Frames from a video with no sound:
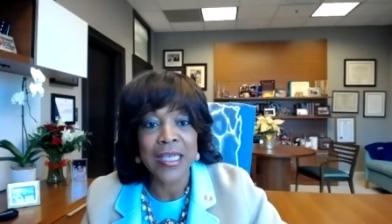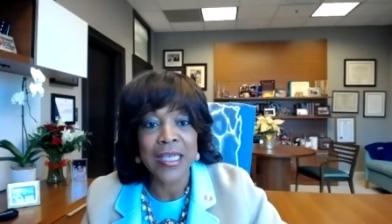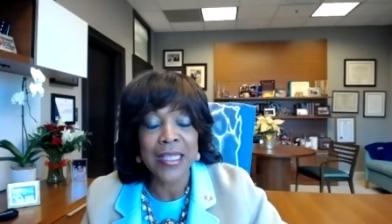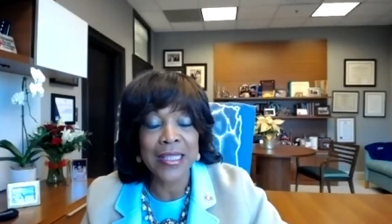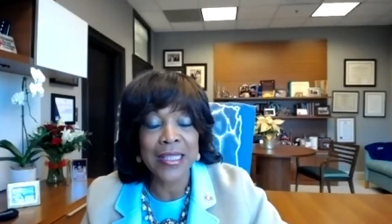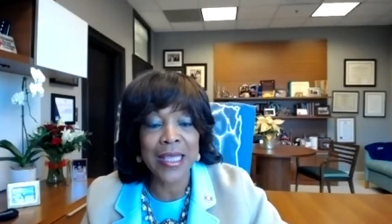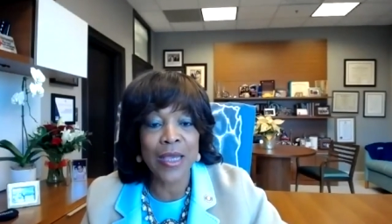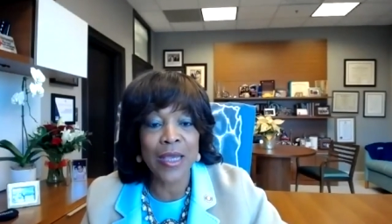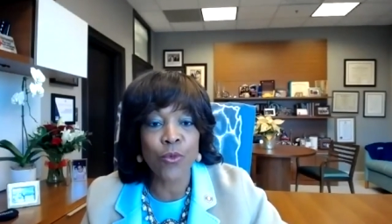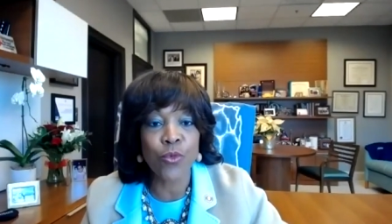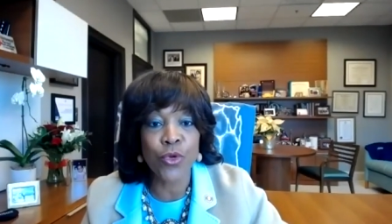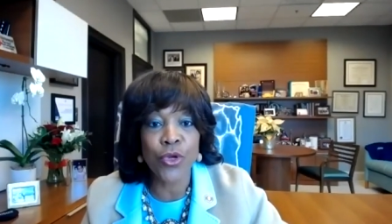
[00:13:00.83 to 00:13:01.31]

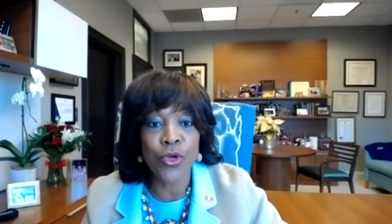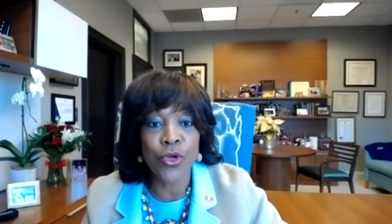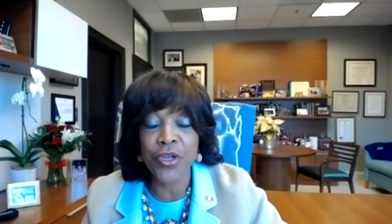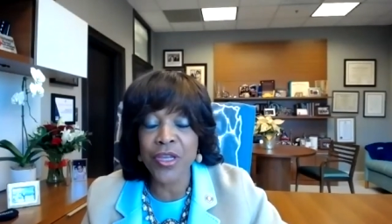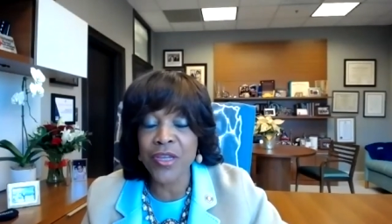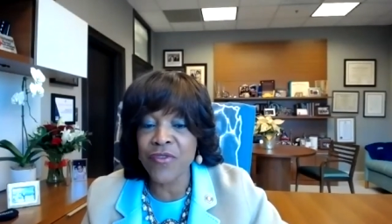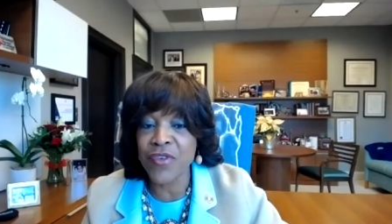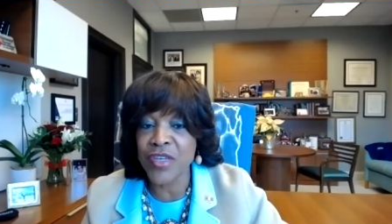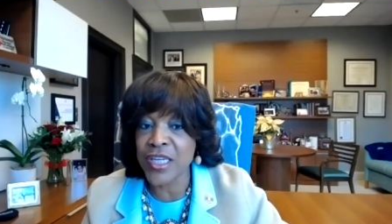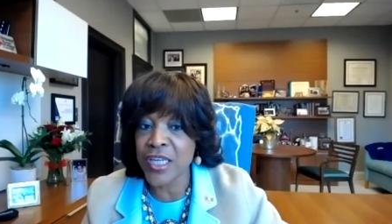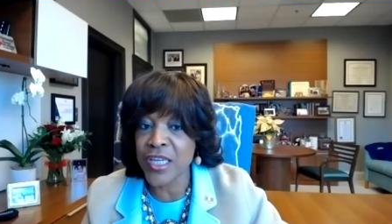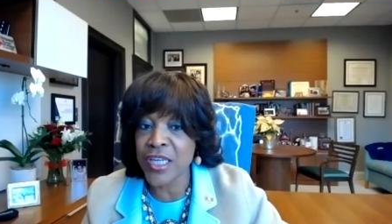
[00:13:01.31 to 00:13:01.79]
that we're
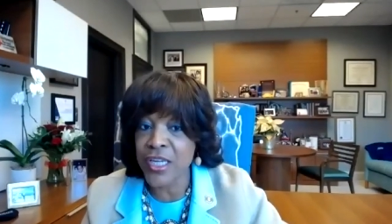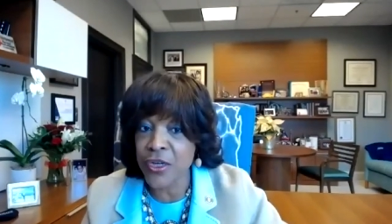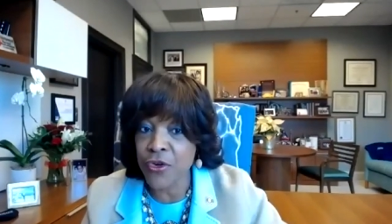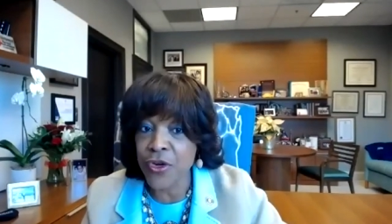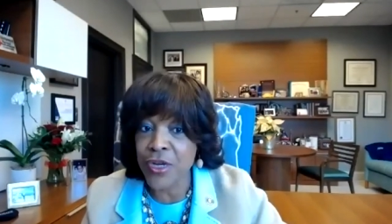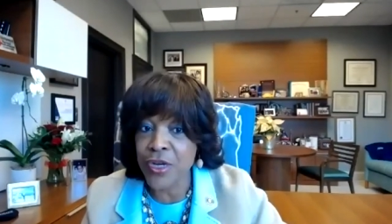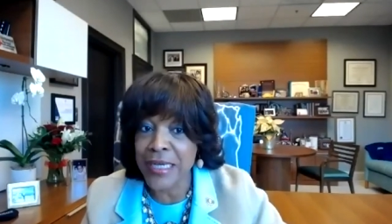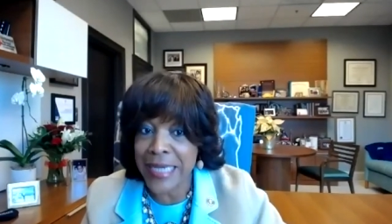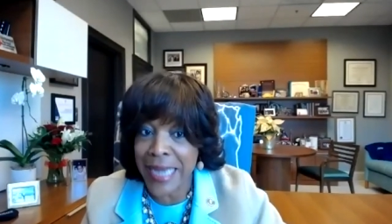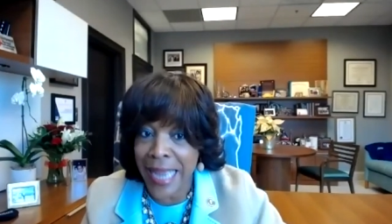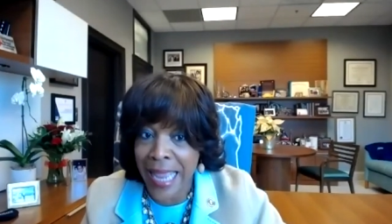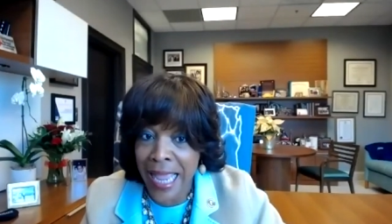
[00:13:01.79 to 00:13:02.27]
even
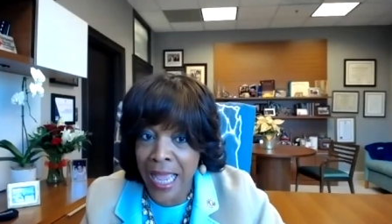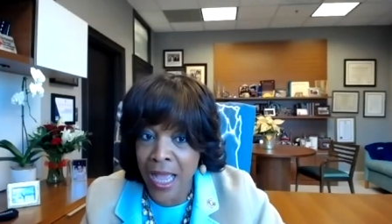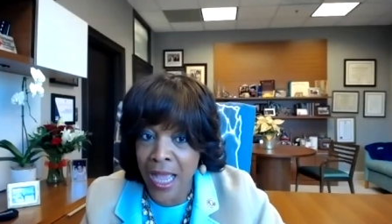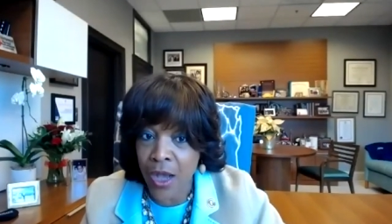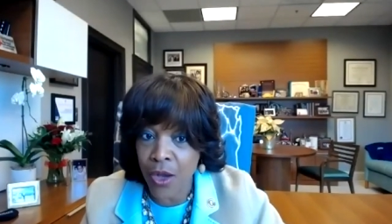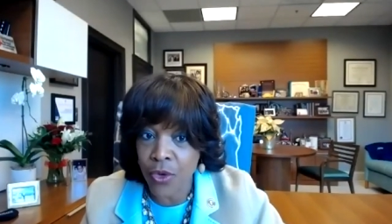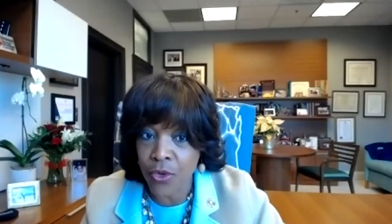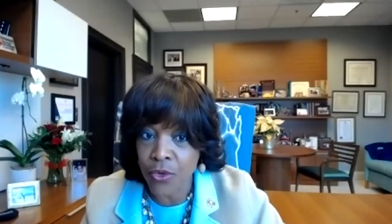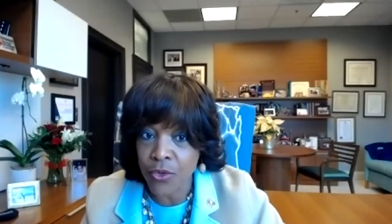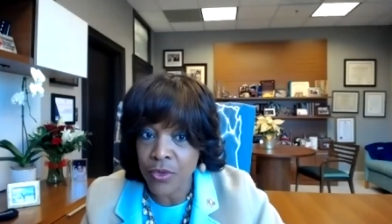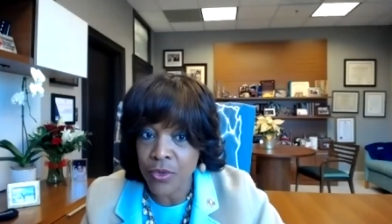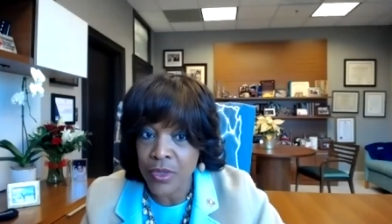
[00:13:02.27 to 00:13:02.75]
hearing
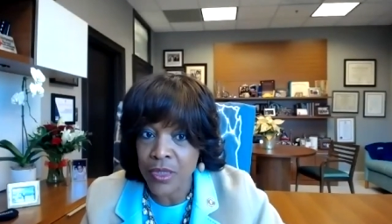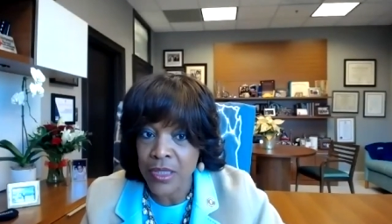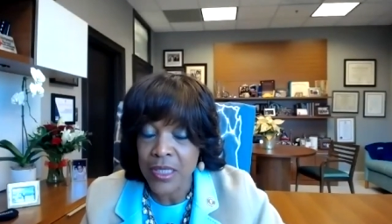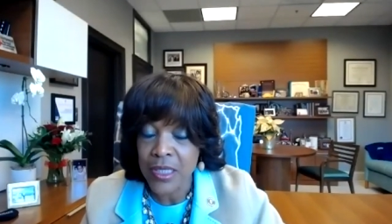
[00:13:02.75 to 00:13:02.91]
now